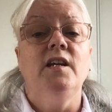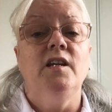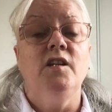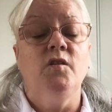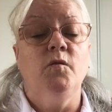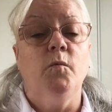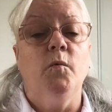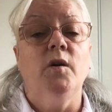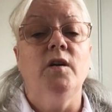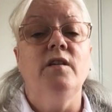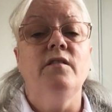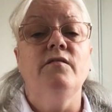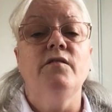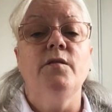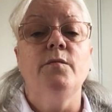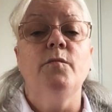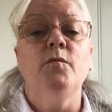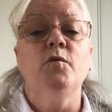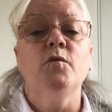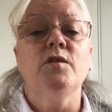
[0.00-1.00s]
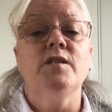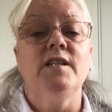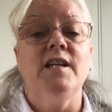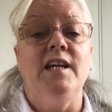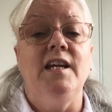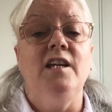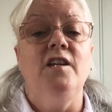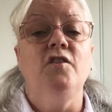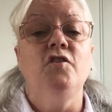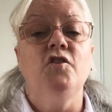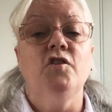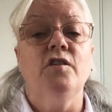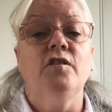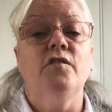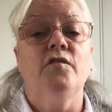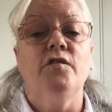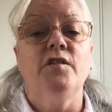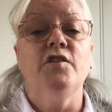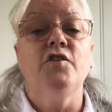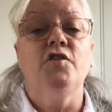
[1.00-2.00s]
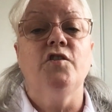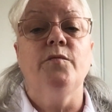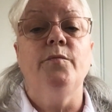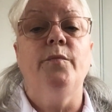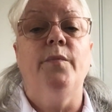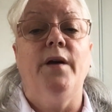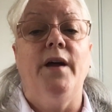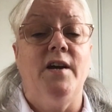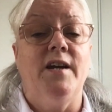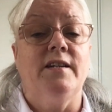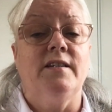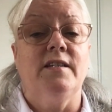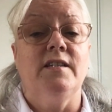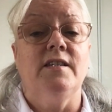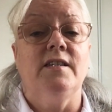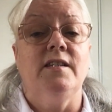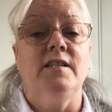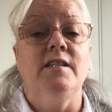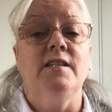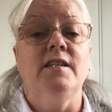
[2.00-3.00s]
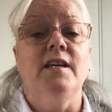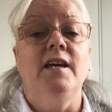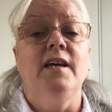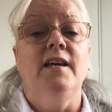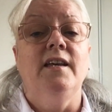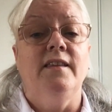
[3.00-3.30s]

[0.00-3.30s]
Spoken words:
is one of the most ancient Christian practices